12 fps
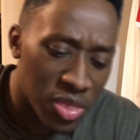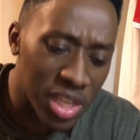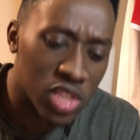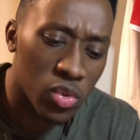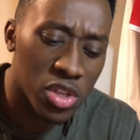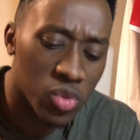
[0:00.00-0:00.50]

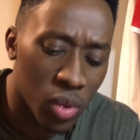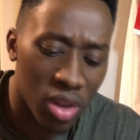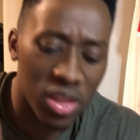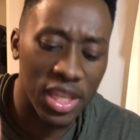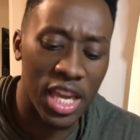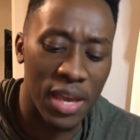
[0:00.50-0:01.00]
this was one
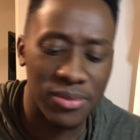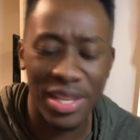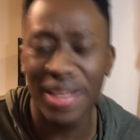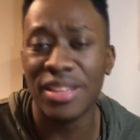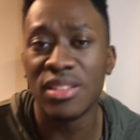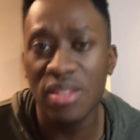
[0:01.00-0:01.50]
of the games
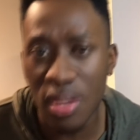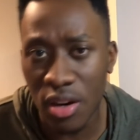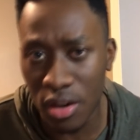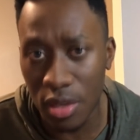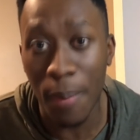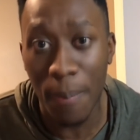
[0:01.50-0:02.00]
that
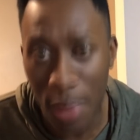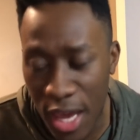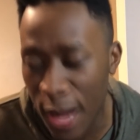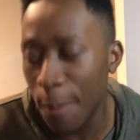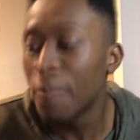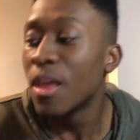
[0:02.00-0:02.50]
concerned
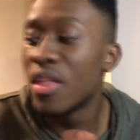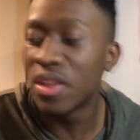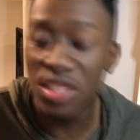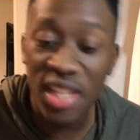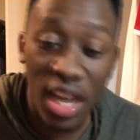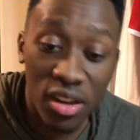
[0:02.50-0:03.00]
me. The
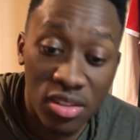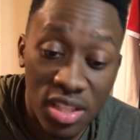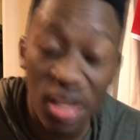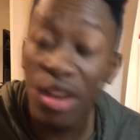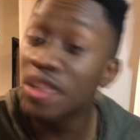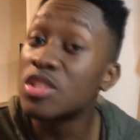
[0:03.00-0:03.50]
Seattle
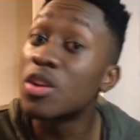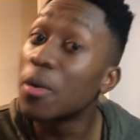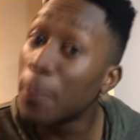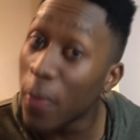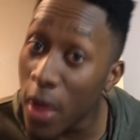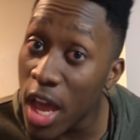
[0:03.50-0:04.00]
Seahawks, they're
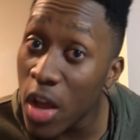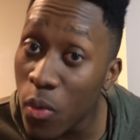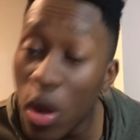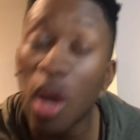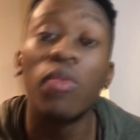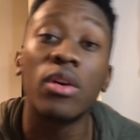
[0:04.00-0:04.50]
playing
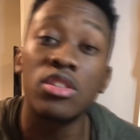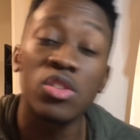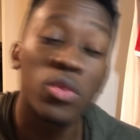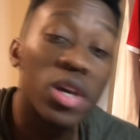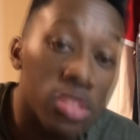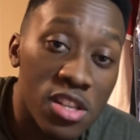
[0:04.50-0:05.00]
well.
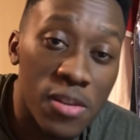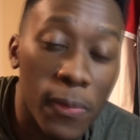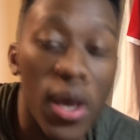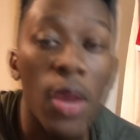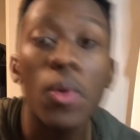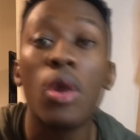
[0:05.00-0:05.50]
Russell Wilson's
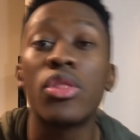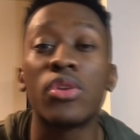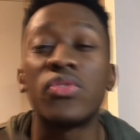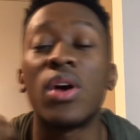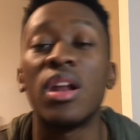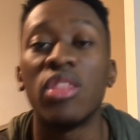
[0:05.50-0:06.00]
playing well. They're
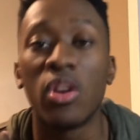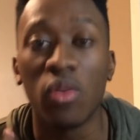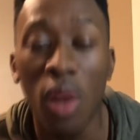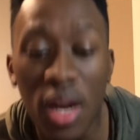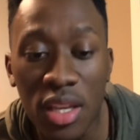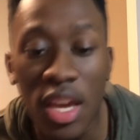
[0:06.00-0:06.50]
finding their
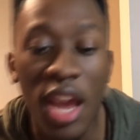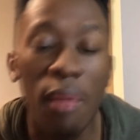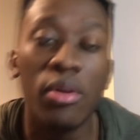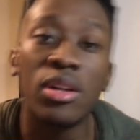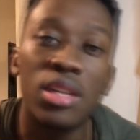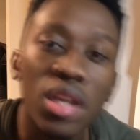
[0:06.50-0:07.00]
run
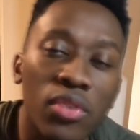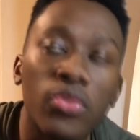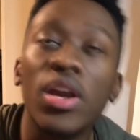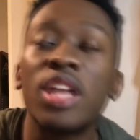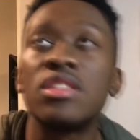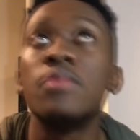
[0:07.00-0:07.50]
game, their
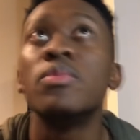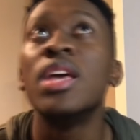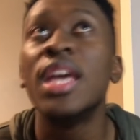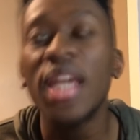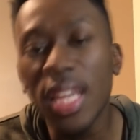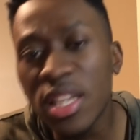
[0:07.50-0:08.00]
defense.
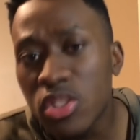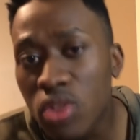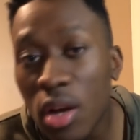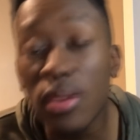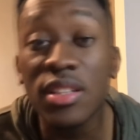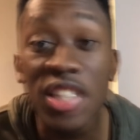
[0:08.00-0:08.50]
It can
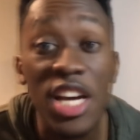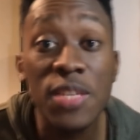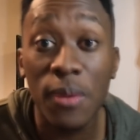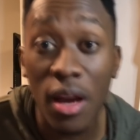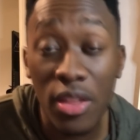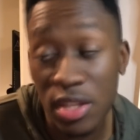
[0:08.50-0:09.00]
struggle at times,
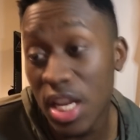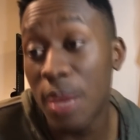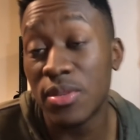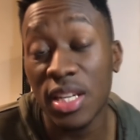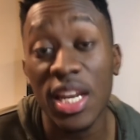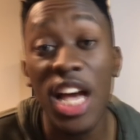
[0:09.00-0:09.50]
but other
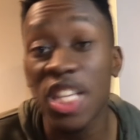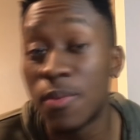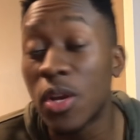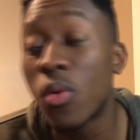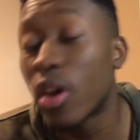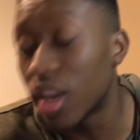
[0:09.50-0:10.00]
times it can actually
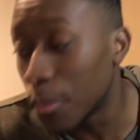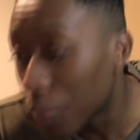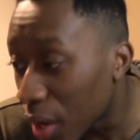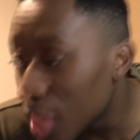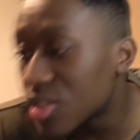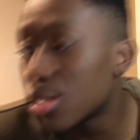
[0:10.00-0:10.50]
be quite
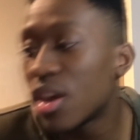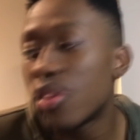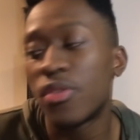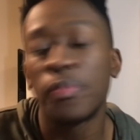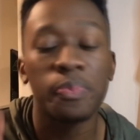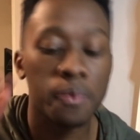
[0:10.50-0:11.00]
impressive.